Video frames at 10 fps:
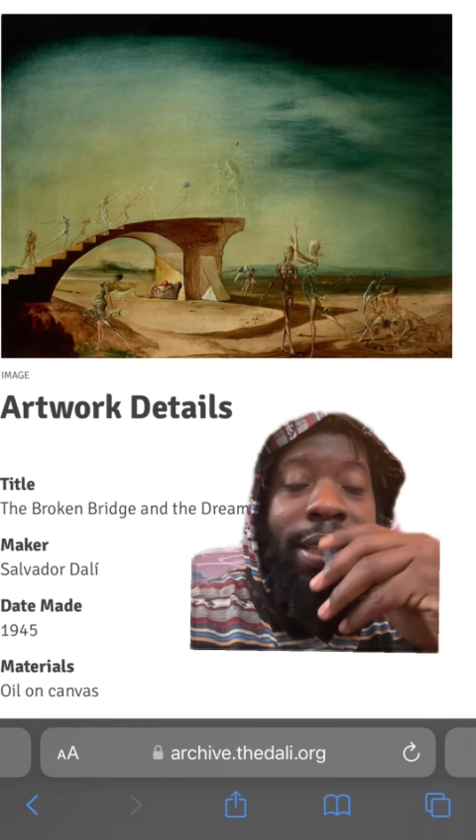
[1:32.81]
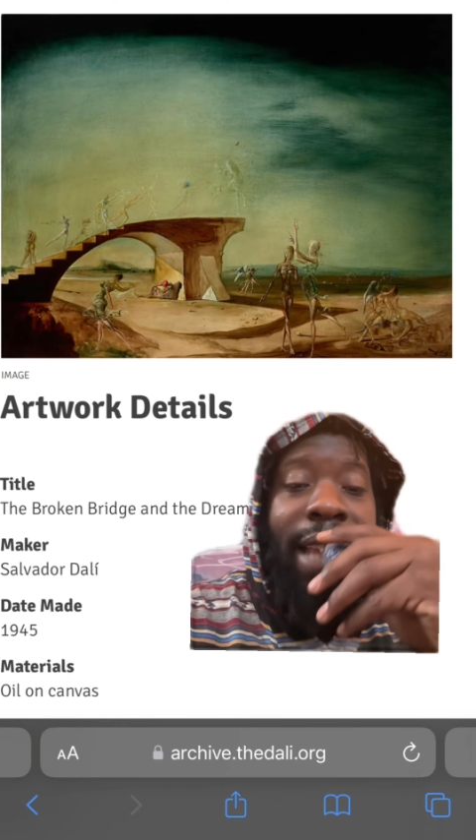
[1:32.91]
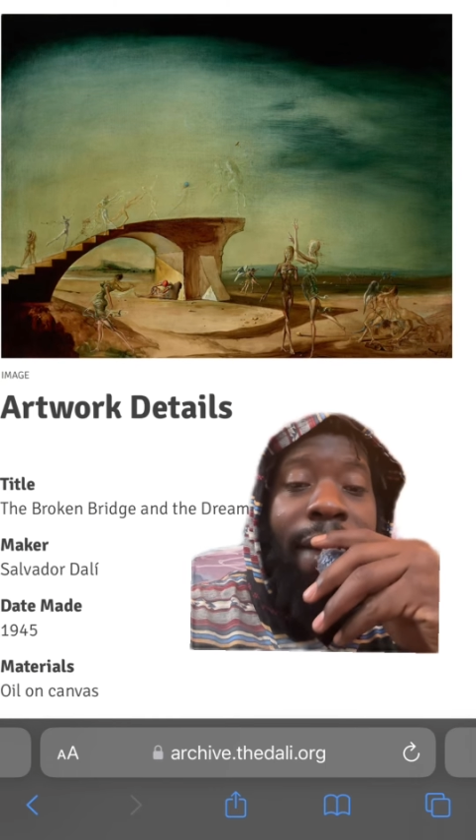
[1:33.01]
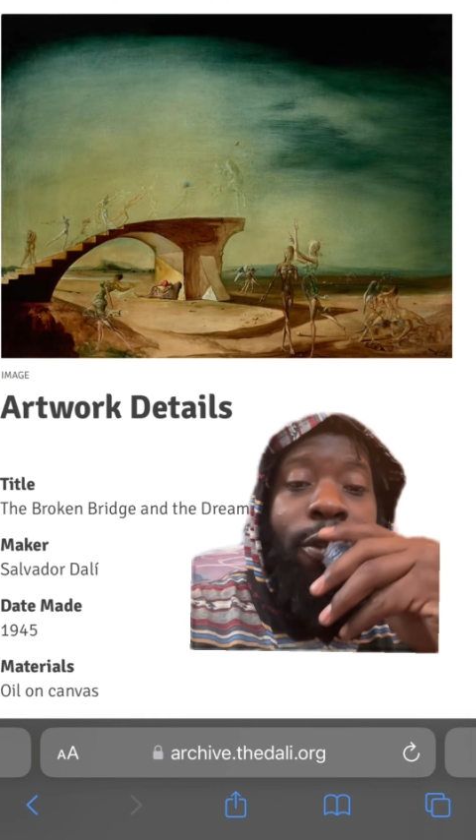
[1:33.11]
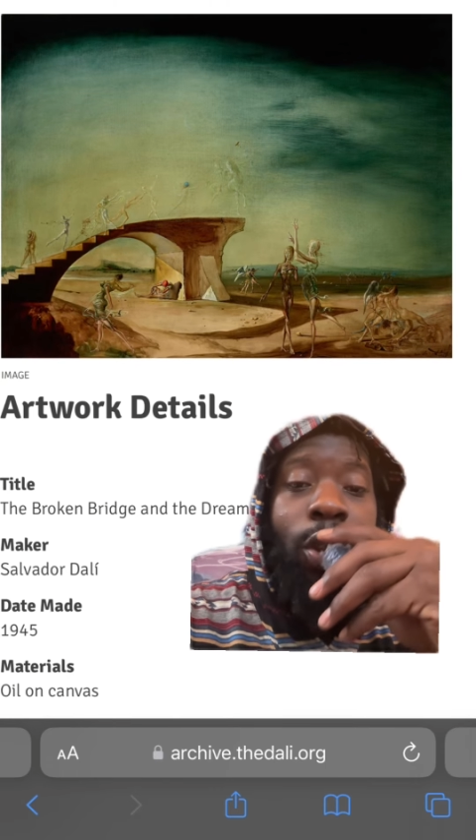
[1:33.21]

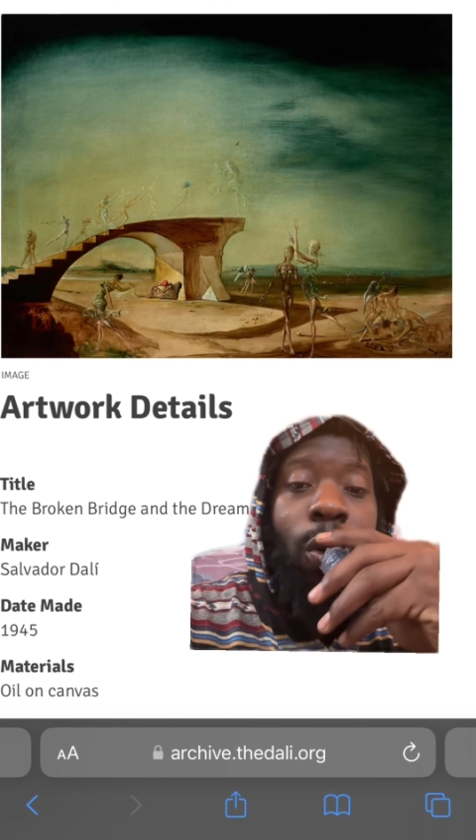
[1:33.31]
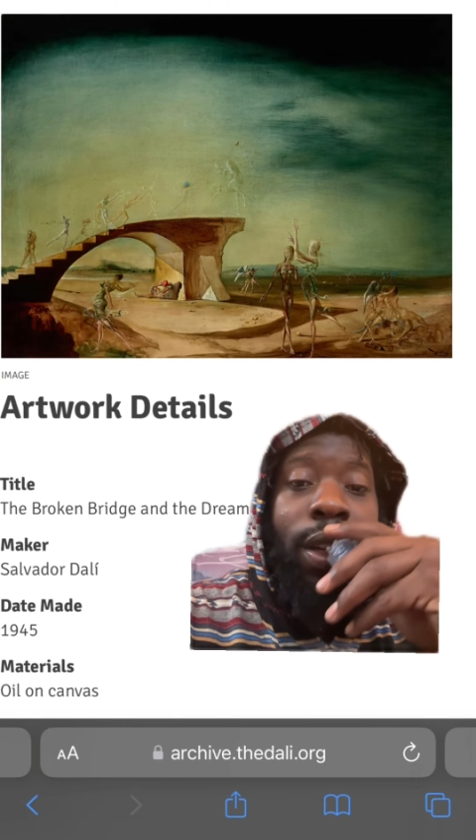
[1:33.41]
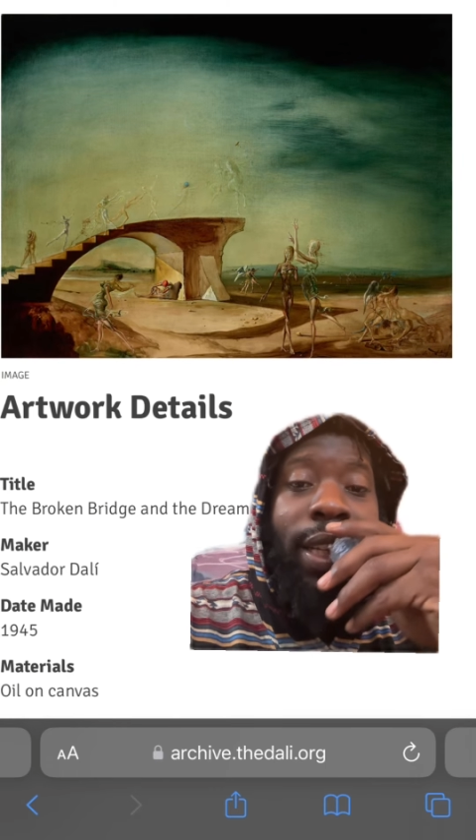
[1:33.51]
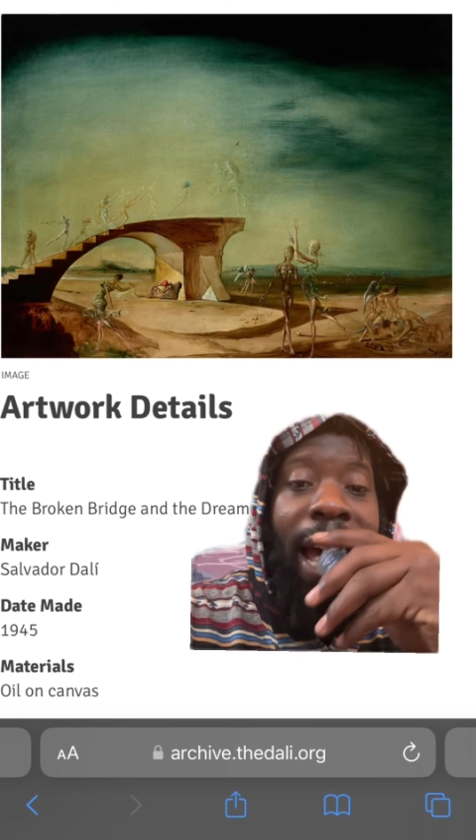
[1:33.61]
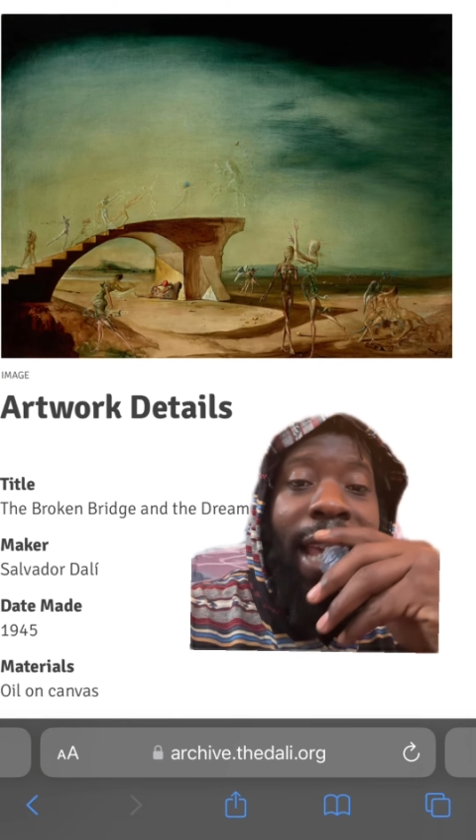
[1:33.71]

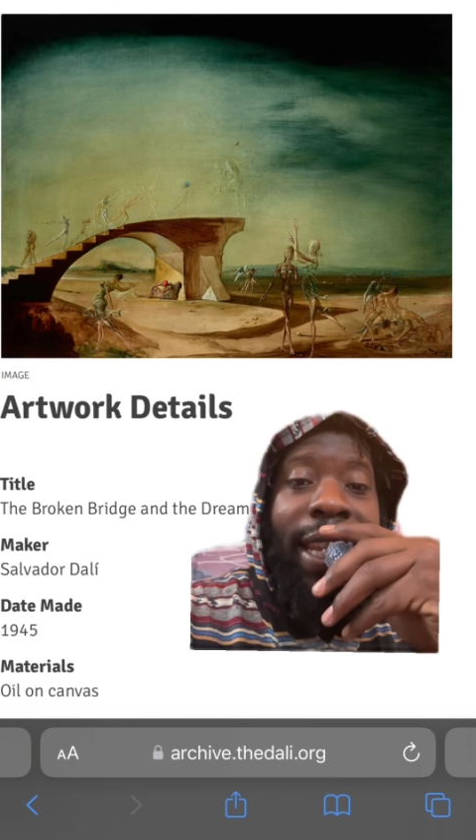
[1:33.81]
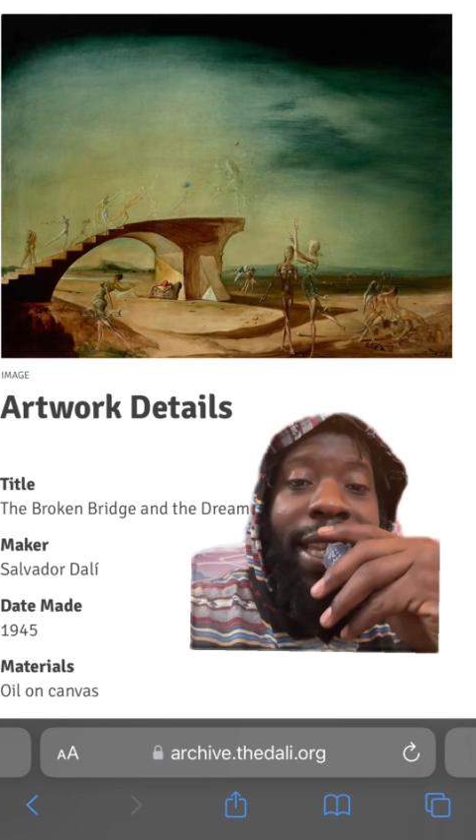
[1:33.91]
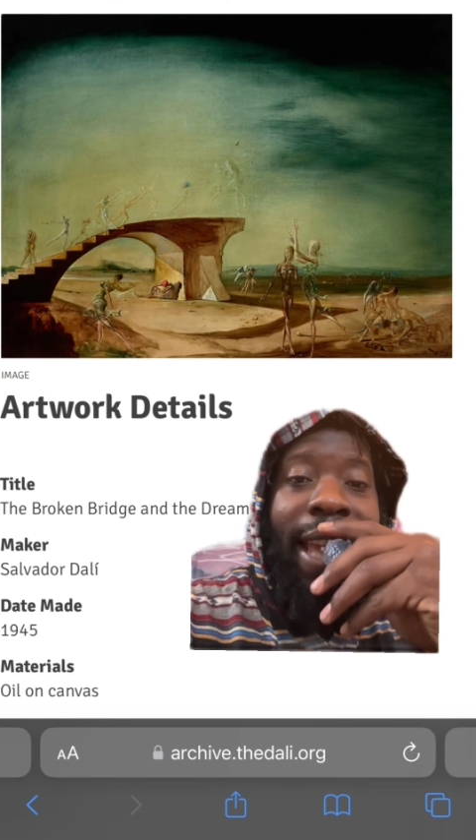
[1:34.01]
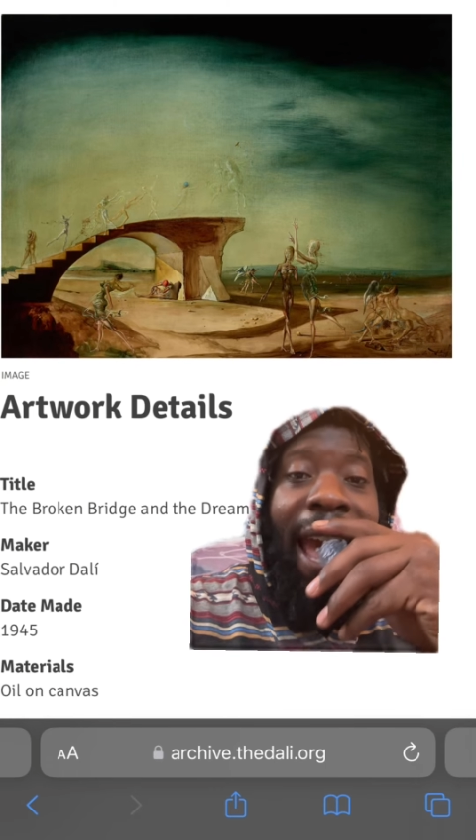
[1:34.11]
Salvatore Dali